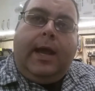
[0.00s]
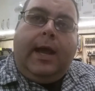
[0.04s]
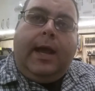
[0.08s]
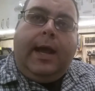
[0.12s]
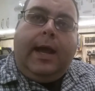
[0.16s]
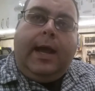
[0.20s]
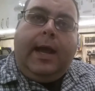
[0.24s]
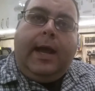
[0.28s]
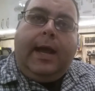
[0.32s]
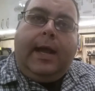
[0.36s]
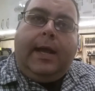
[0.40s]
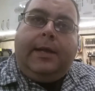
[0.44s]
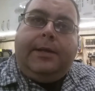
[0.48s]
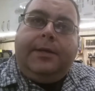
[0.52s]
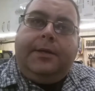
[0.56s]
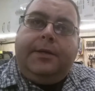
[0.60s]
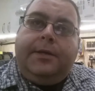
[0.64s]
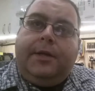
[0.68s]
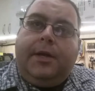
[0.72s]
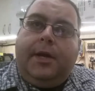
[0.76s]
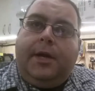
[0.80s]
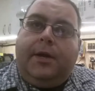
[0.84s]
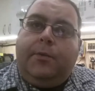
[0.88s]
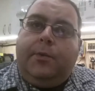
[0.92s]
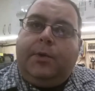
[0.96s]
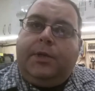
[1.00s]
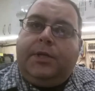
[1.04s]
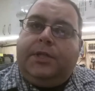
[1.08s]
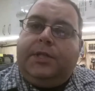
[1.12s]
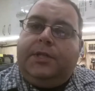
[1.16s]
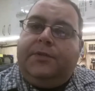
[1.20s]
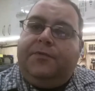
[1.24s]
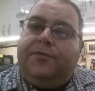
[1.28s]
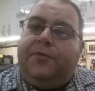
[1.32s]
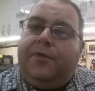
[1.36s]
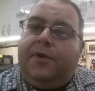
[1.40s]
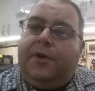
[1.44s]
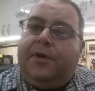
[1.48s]
And I wanted
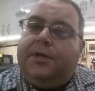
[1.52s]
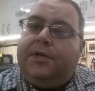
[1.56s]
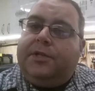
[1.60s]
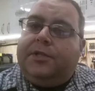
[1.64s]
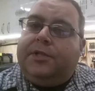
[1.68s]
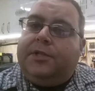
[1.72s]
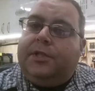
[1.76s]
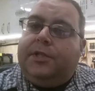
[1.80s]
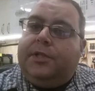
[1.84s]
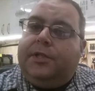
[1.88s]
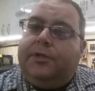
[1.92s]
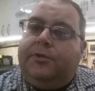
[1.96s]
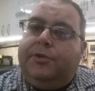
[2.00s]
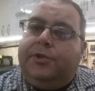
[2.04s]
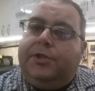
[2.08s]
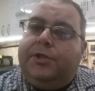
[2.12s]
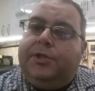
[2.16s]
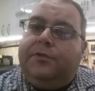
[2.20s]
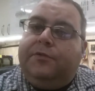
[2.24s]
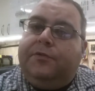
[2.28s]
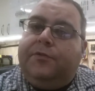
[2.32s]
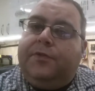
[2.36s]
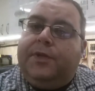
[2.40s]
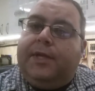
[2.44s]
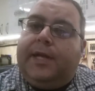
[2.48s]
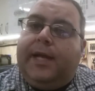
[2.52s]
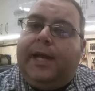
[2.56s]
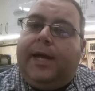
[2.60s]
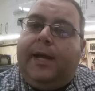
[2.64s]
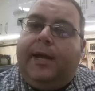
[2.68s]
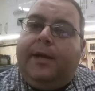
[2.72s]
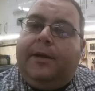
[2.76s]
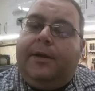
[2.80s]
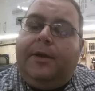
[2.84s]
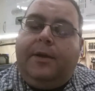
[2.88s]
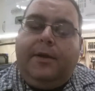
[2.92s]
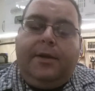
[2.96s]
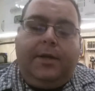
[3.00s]
to find a solution for that,
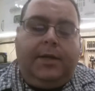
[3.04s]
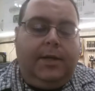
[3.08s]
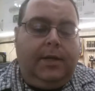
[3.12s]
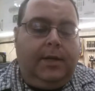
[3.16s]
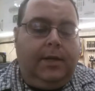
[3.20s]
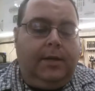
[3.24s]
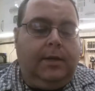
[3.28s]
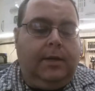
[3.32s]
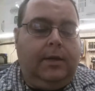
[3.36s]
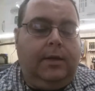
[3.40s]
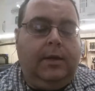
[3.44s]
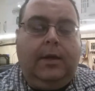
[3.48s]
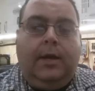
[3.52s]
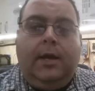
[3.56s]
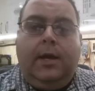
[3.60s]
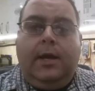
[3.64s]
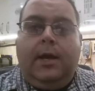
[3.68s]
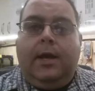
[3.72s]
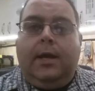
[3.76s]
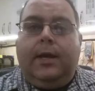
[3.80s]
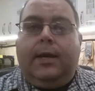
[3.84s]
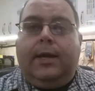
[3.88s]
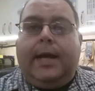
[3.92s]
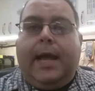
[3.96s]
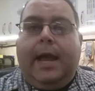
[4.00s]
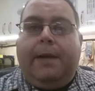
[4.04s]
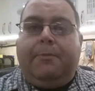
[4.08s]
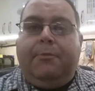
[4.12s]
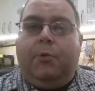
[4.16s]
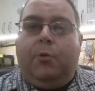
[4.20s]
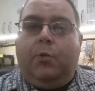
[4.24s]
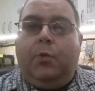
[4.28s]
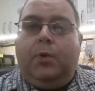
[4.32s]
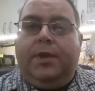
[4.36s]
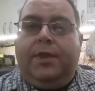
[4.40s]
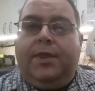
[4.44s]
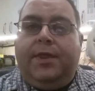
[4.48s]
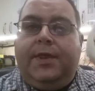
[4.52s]
and I came
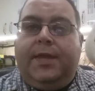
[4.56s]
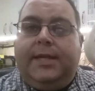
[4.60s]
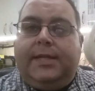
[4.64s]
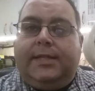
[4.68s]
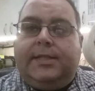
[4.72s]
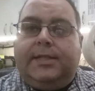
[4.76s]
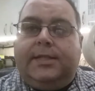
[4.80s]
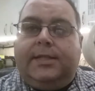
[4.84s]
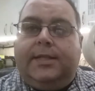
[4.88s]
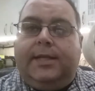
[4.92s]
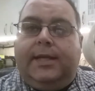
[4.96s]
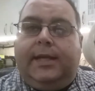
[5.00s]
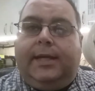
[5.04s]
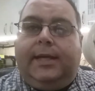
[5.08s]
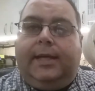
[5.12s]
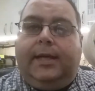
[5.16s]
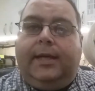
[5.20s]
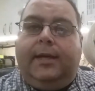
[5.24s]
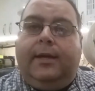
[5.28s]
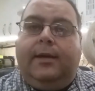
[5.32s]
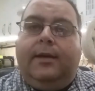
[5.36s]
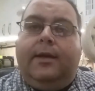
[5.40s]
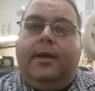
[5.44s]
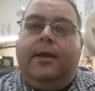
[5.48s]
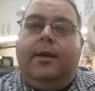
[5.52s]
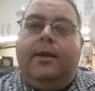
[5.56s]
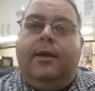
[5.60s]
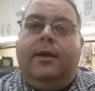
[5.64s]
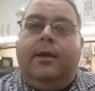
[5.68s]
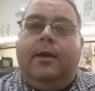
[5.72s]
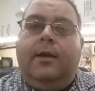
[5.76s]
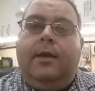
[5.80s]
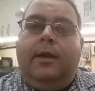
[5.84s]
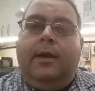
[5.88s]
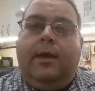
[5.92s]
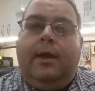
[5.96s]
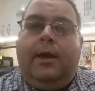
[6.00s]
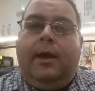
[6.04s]
up with this thing.
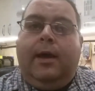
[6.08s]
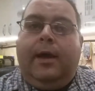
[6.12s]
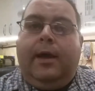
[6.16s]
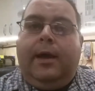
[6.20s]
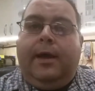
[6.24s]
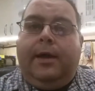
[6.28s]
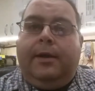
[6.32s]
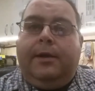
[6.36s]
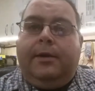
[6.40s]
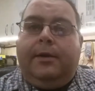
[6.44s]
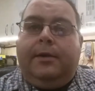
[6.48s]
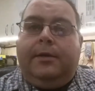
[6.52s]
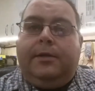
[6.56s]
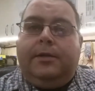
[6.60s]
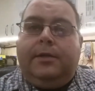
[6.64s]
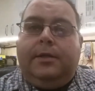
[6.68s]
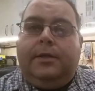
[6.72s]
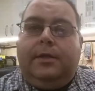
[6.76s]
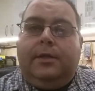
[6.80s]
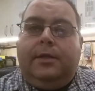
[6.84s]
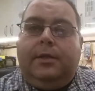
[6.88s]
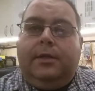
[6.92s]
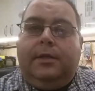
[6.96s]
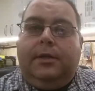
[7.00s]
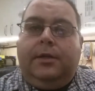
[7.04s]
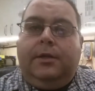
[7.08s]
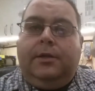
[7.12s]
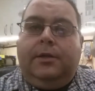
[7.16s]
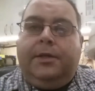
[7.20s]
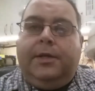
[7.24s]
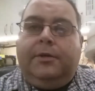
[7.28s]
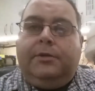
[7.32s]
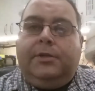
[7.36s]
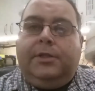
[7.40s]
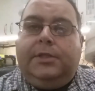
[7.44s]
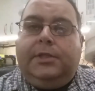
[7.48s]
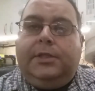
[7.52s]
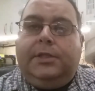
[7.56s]
And you'll
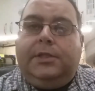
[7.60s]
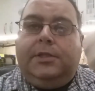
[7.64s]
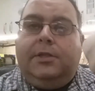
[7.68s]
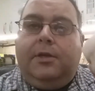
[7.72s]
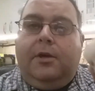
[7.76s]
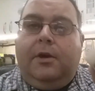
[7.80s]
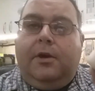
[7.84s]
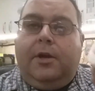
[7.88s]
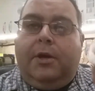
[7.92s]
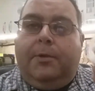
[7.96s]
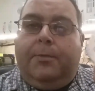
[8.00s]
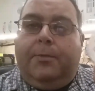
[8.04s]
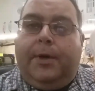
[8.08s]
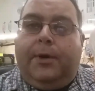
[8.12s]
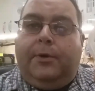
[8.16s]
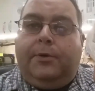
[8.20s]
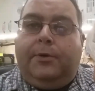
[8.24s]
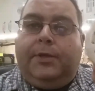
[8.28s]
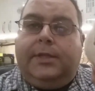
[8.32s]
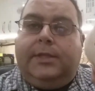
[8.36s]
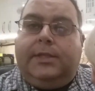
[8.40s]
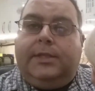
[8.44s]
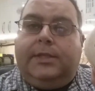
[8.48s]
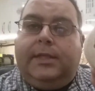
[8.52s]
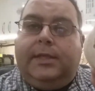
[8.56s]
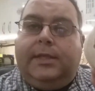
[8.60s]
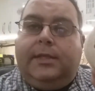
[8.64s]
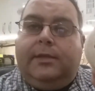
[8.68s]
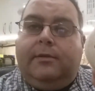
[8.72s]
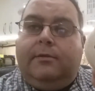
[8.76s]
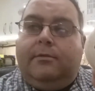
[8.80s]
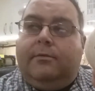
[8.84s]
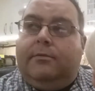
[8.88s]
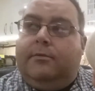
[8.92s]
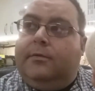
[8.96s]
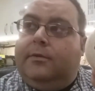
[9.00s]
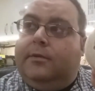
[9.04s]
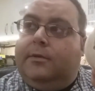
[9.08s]
notice it's not on a boat, it's
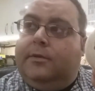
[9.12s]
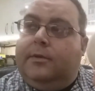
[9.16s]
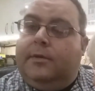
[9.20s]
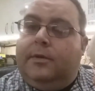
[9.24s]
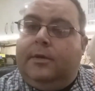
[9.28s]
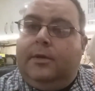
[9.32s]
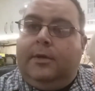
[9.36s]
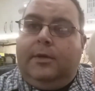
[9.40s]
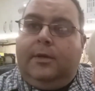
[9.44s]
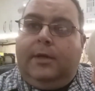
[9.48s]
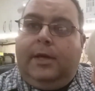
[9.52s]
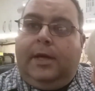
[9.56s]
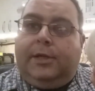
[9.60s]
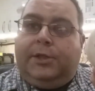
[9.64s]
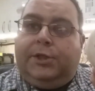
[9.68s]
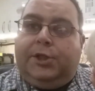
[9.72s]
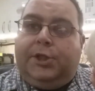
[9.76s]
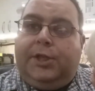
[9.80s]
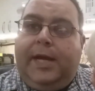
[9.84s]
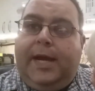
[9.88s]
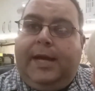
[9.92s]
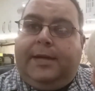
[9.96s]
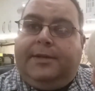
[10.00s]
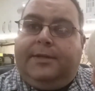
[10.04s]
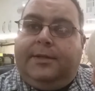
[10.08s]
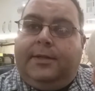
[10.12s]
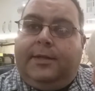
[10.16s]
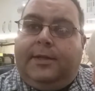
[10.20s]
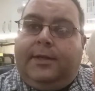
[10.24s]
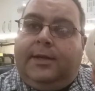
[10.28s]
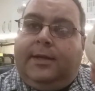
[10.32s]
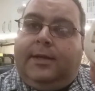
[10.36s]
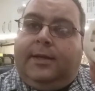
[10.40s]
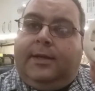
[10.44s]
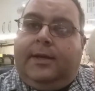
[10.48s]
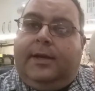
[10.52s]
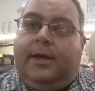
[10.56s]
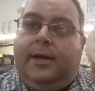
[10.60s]
in a shed,
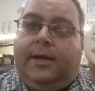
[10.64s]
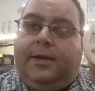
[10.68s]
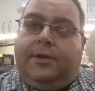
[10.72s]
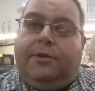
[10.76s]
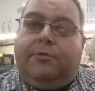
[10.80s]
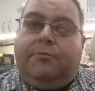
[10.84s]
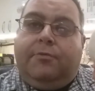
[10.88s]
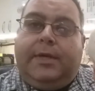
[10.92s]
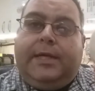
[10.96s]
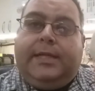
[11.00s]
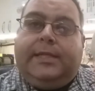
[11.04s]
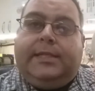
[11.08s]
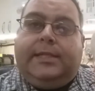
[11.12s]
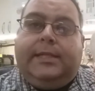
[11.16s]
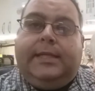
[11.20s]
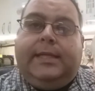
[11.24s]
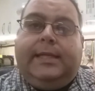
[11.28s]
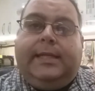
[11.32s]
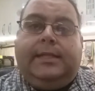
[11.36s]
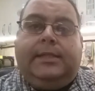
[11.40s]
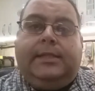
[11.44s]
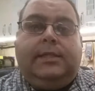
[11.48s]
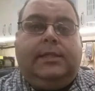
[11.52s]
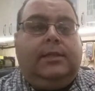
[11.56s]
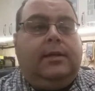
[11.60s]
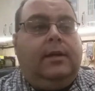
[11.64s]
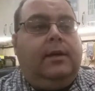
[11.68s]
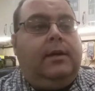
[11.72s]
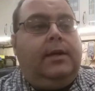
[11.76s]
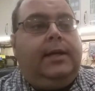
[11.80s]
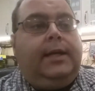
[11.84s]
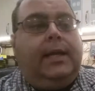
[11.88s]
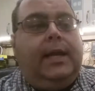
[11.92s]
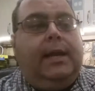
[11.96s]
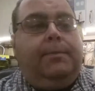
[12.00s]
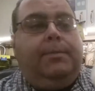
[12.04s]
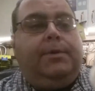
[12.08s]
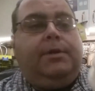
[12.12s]
and the reason is I
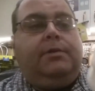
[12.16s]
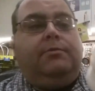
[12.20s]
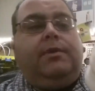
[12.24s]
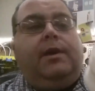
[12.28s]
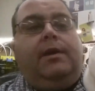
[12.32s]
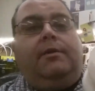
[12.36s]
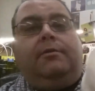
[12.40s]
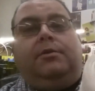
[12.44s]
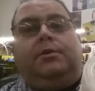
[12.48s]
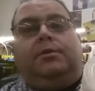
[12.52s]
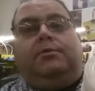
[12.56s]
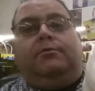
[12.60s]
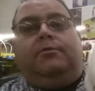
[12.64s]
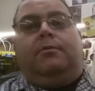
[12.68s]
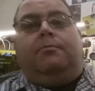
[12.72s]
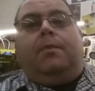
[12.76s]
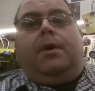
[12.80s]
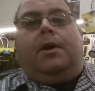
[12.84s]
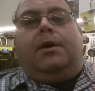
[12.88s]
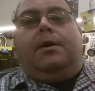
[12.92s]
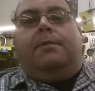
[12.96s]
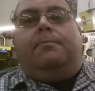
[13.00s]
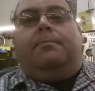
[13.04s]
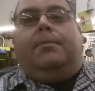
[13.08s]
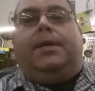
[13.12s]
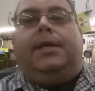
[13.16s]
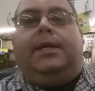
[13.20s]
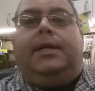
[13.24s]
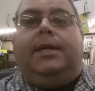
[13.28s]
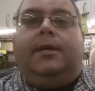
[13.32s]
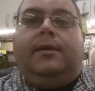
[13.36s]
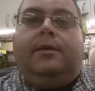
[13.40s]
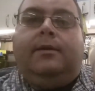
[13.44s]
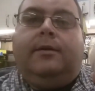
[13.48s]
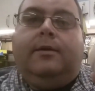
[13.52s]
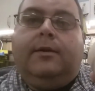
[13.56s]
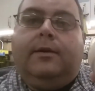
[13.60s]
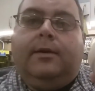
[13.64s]
keep it around to remind me,
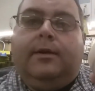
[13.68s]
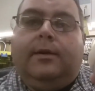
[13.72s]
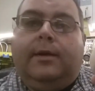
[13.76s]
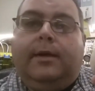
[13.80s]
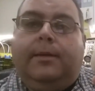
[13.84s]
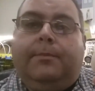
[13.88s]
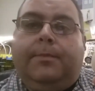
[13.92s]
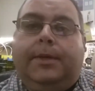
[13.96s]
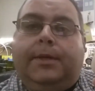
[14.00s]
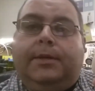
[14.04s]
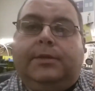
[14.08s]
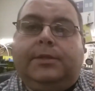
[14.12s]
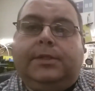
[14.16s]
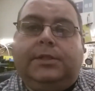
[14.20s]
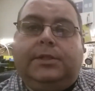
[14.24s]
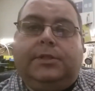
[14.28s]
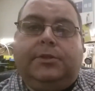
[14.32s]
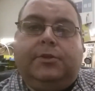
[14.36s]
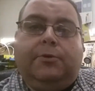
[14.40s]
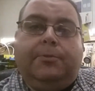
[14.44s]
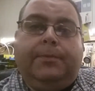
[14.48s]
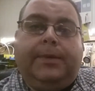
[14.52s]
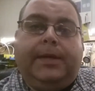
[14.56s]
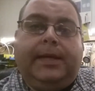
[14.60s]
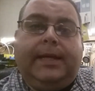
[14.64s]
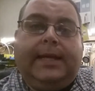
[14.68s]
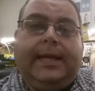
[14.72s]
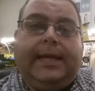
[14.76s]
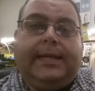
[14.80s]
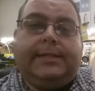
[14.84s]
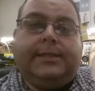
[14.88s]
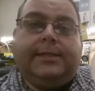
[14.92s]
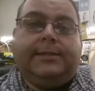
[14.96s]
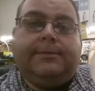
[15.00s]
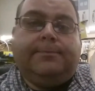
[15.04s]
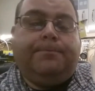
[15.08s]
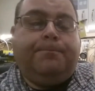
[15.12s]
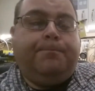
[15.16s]
because it taught me a
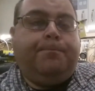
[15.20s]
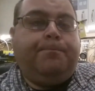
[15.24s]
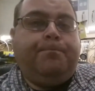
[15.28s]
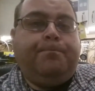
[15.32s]
lesson.